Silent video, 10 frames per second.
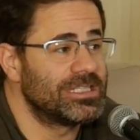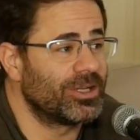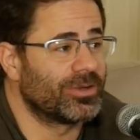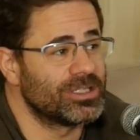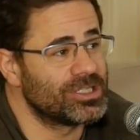
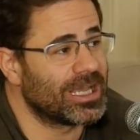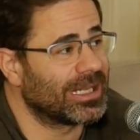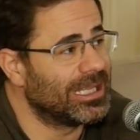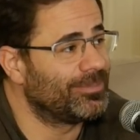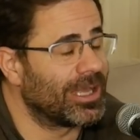secret is you got to
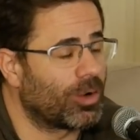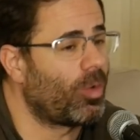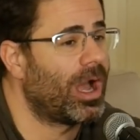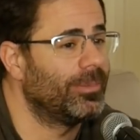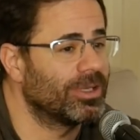keep that
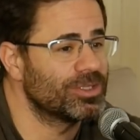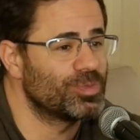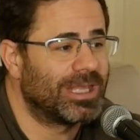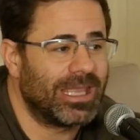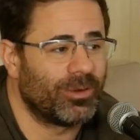quiet because
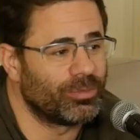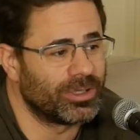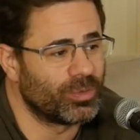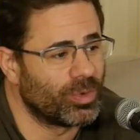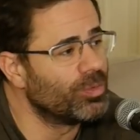we can't
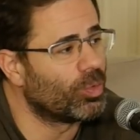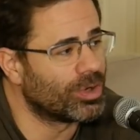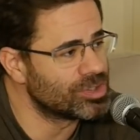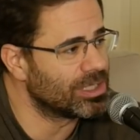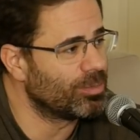really win
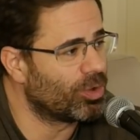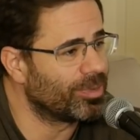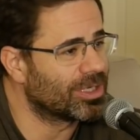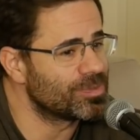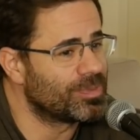wars anymore
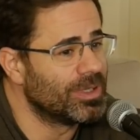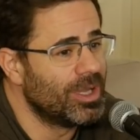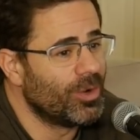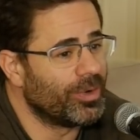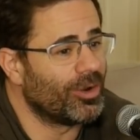because
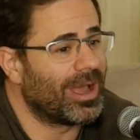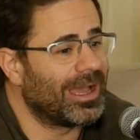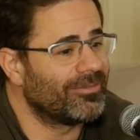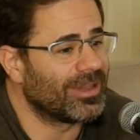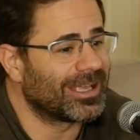we don't
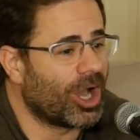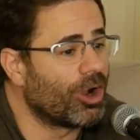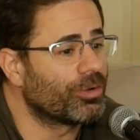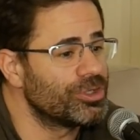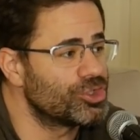have like
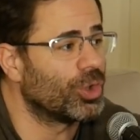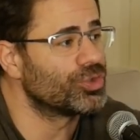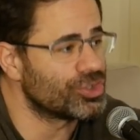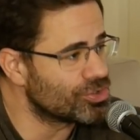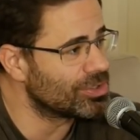hungry
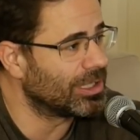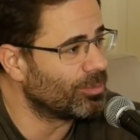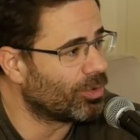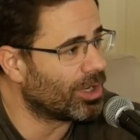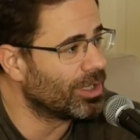soldiers
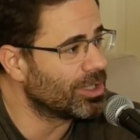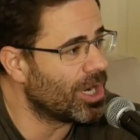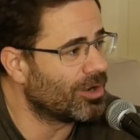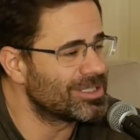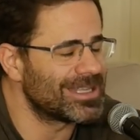anymore. You
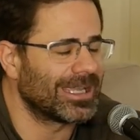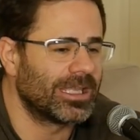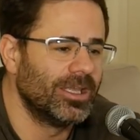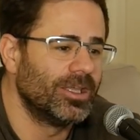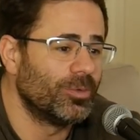know, it's like
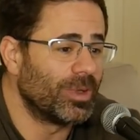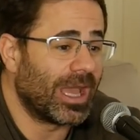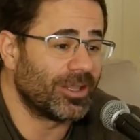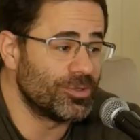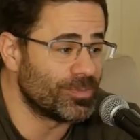we
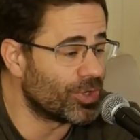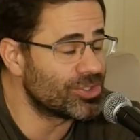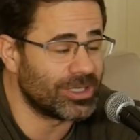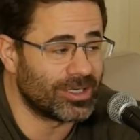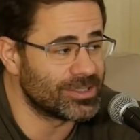got to use
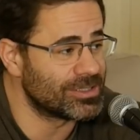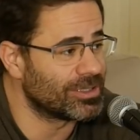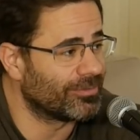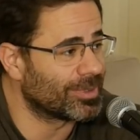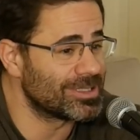mercenaries and
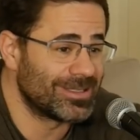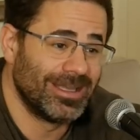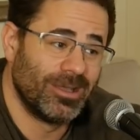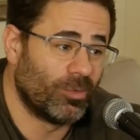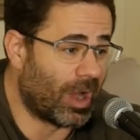stuff because
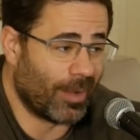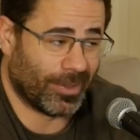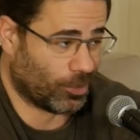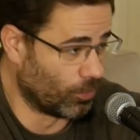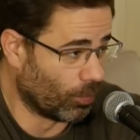I'm
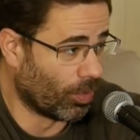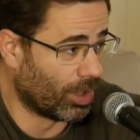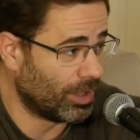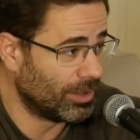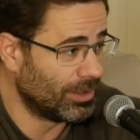not going to
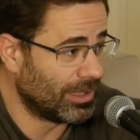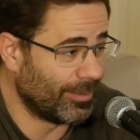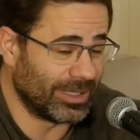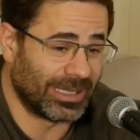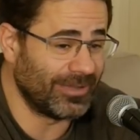war. I
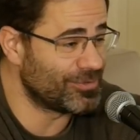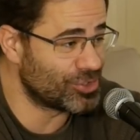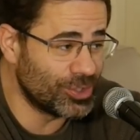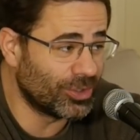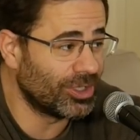mean, life is
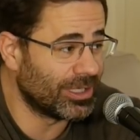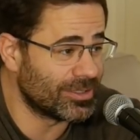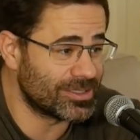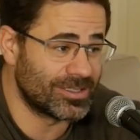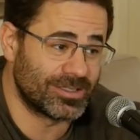too good here.
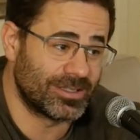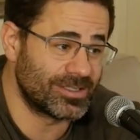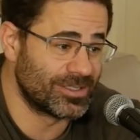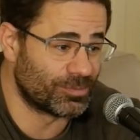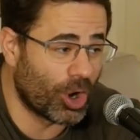This is
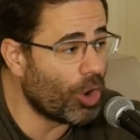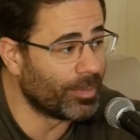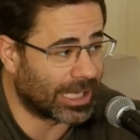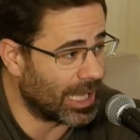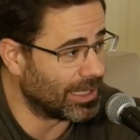this is Rome
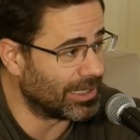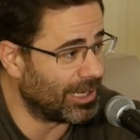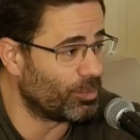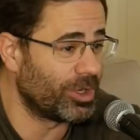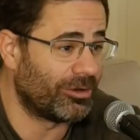again,
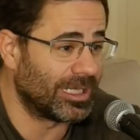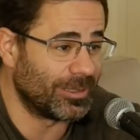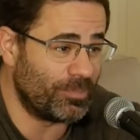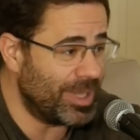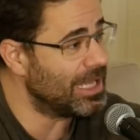and we are at
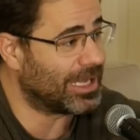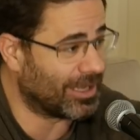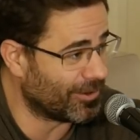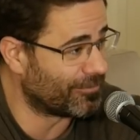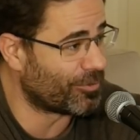the
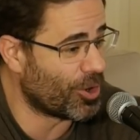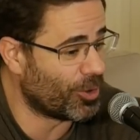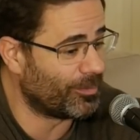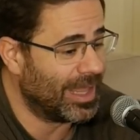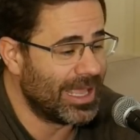peak of
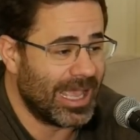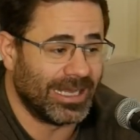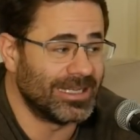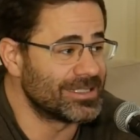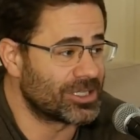Rome,
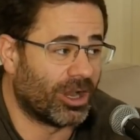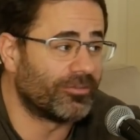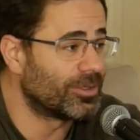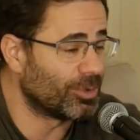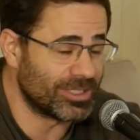and it is
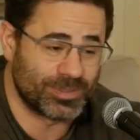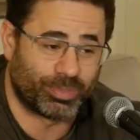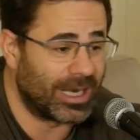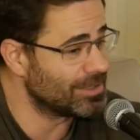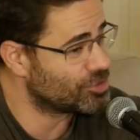comfortable. It is
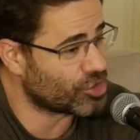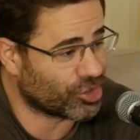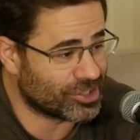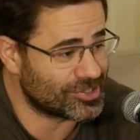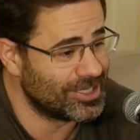bread and
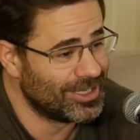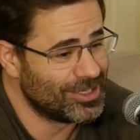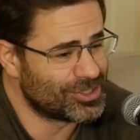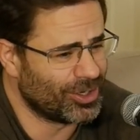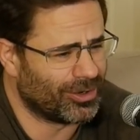circus.
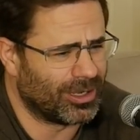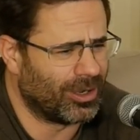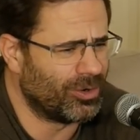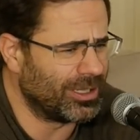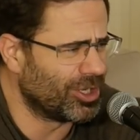So
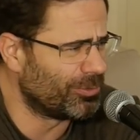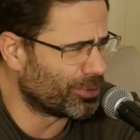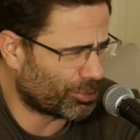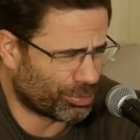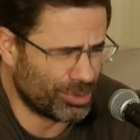uh, you're going
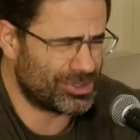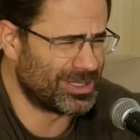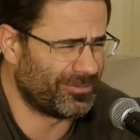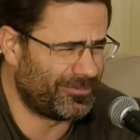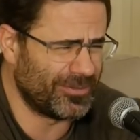to recruit
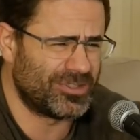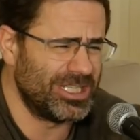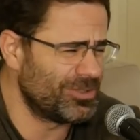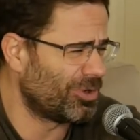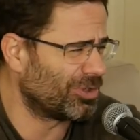some
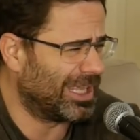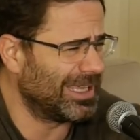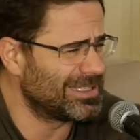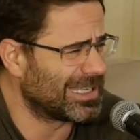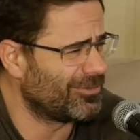15 year old
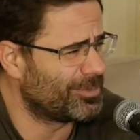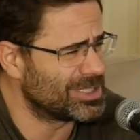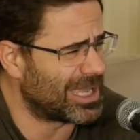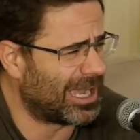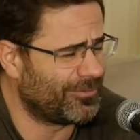kid to give up
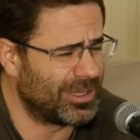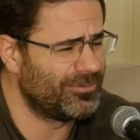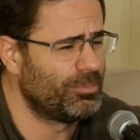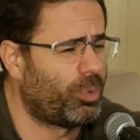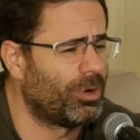his iPhone.
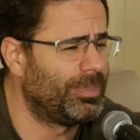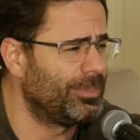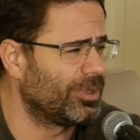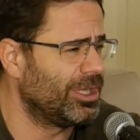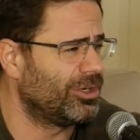Even poor
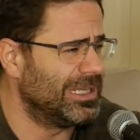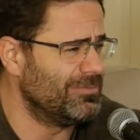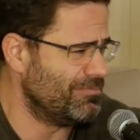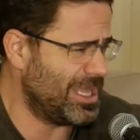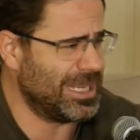people here eat
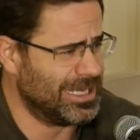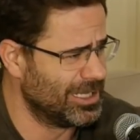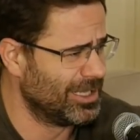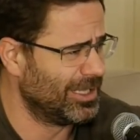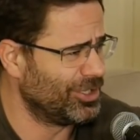meat.
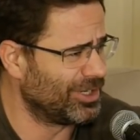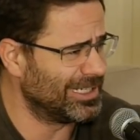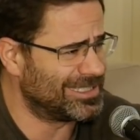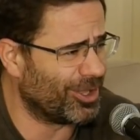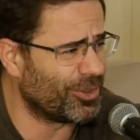You're
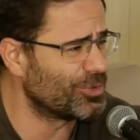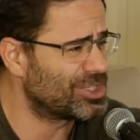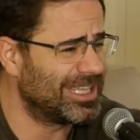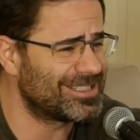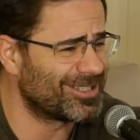going to tell those
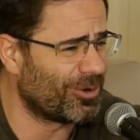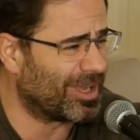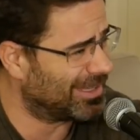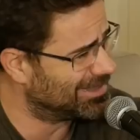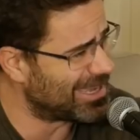kids to go
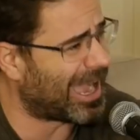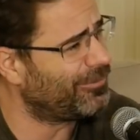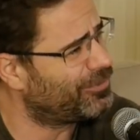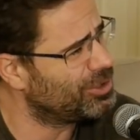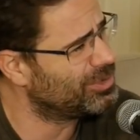die
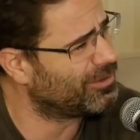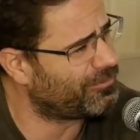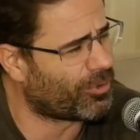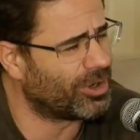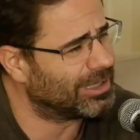for you in a
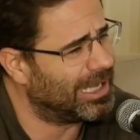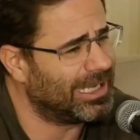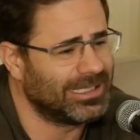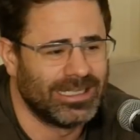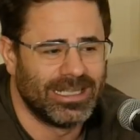foreign
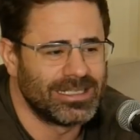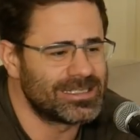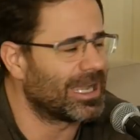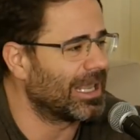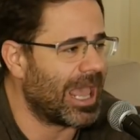land. It's
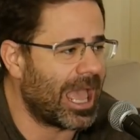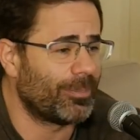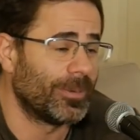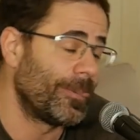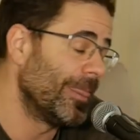not going to
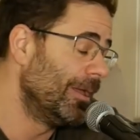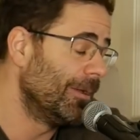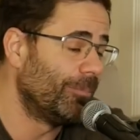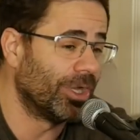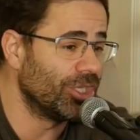happen.
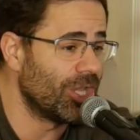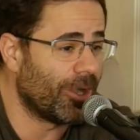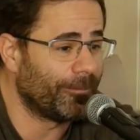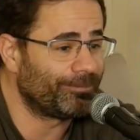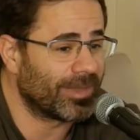Yeah. But you
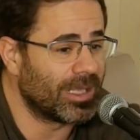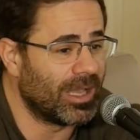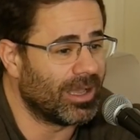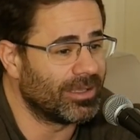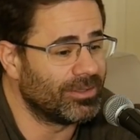know,
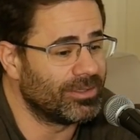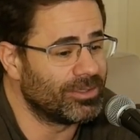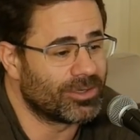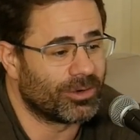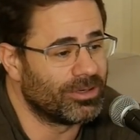uh, you,
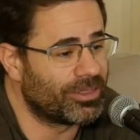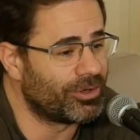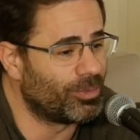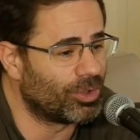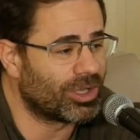you go to a
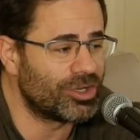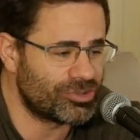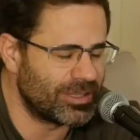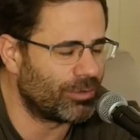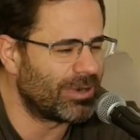third world
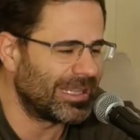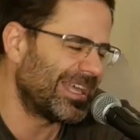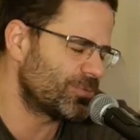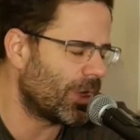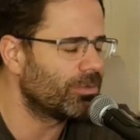country, they're ready.
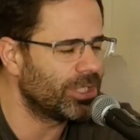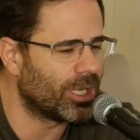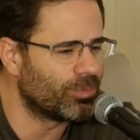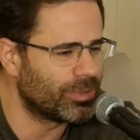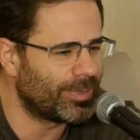That's why you
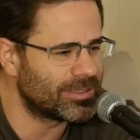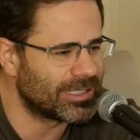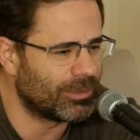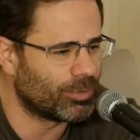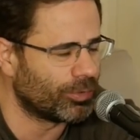know we're about to
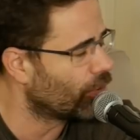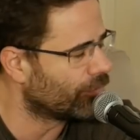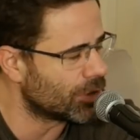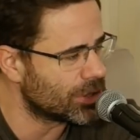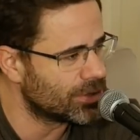get rolled
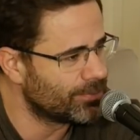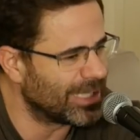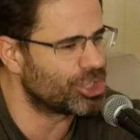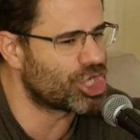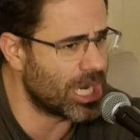over by
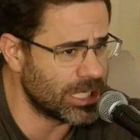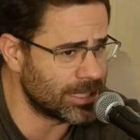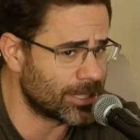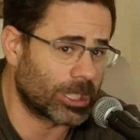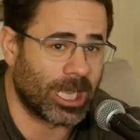the
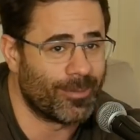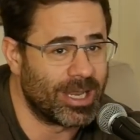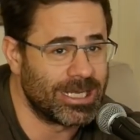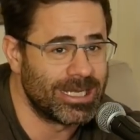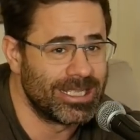Chinese. They're
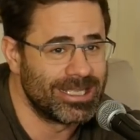coming. Oh,